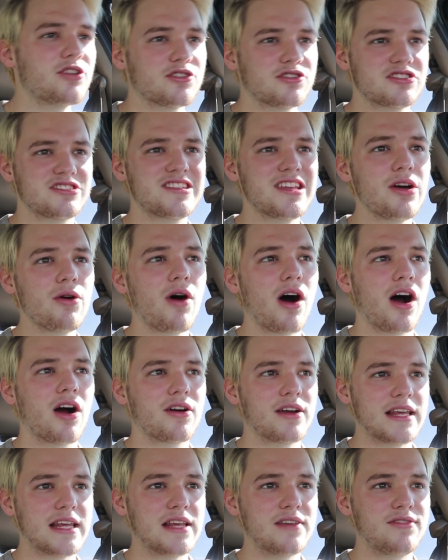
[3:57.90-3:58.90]
there still
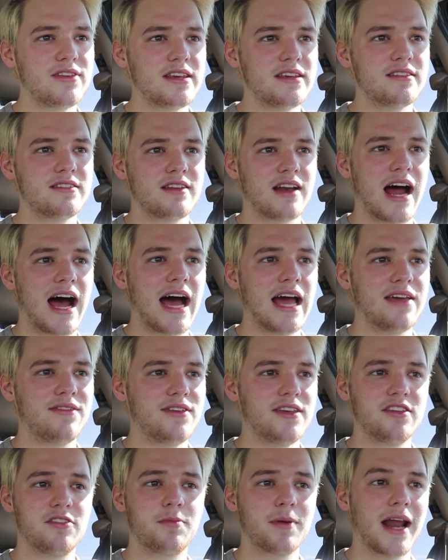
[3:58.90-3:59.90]
are EVs and
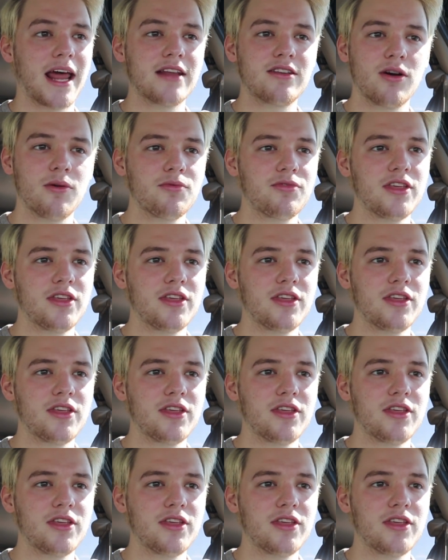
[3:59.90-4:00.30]
IVs, but I don't